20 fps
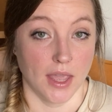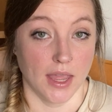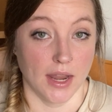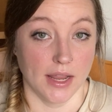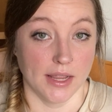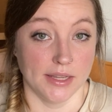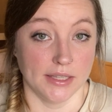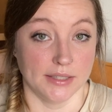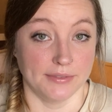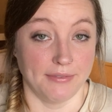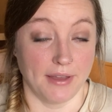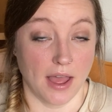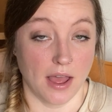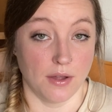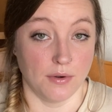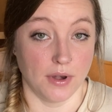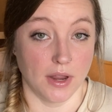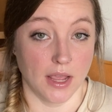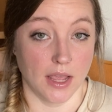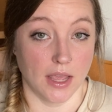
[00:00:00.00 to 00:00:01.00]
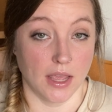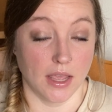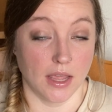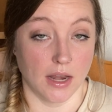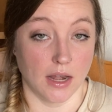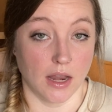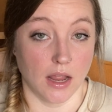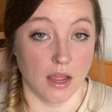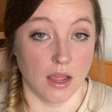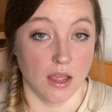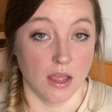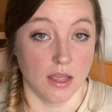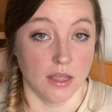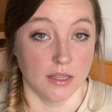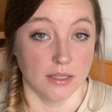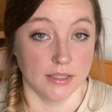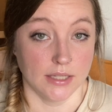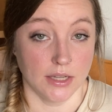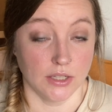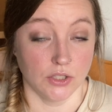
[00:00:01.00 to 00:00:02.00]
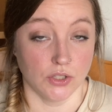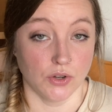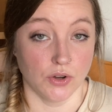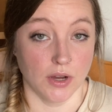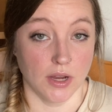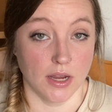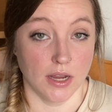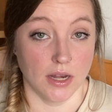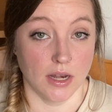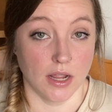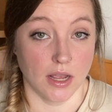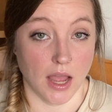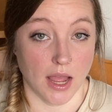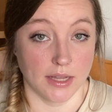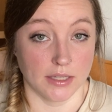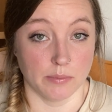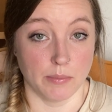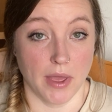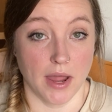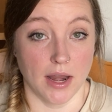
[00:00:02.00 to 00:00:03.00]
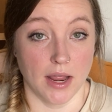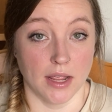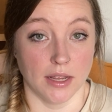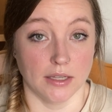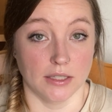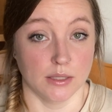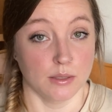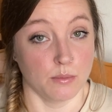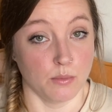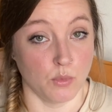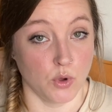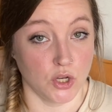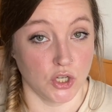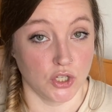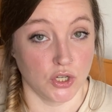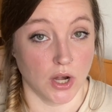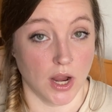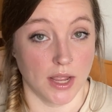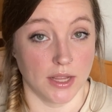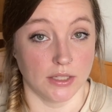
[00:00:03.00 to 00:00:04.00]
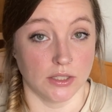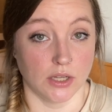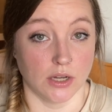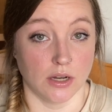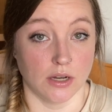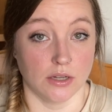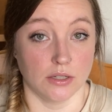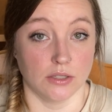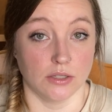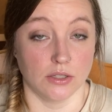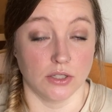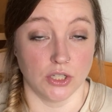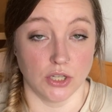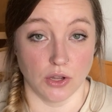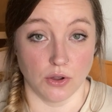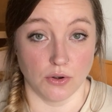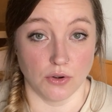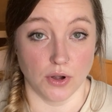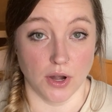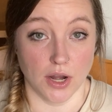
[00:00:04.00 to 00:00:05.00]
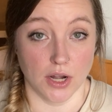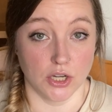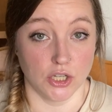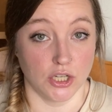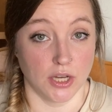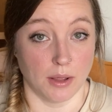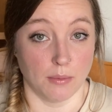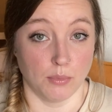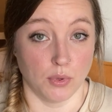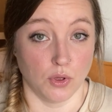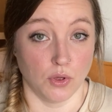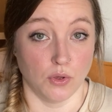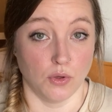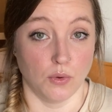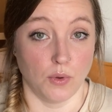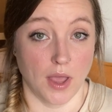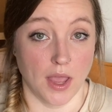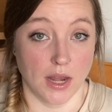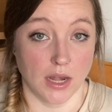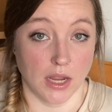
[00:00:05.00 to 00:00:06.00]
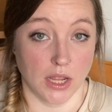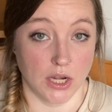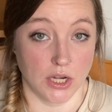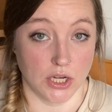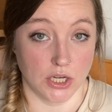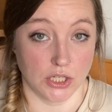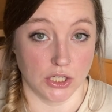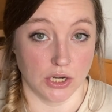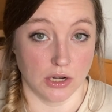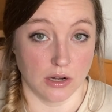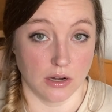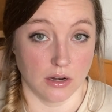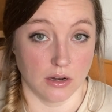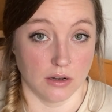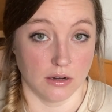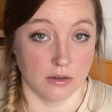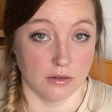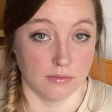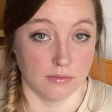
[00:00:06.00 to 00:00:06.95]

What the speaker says: It is found in sunscreen, cosmetics, moisturizers, deodorant, shampoo, and conditioner,